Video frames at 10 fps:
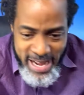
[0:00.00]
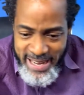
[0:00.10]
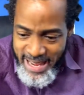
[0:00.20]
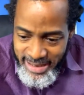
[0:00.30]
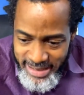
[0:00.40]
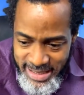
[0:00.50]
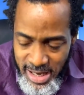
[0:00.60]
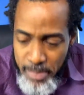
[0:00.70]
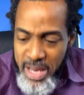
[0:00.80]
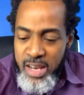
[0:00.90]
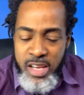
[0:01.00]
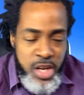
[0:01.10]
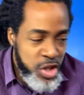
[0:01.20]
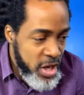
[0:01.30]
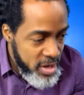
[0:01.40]
again, is some
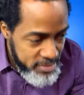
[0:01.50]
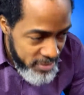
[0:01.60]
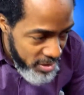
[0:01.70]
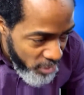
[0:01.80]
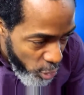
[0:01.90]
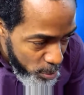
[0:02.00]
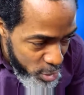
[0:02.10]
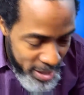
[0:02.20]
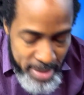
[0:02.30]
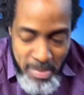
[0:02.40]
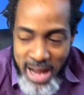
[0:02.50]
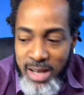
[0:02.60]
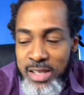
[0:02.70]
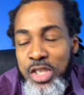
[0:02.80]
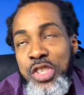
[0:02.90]
indication of hormonal imbalance.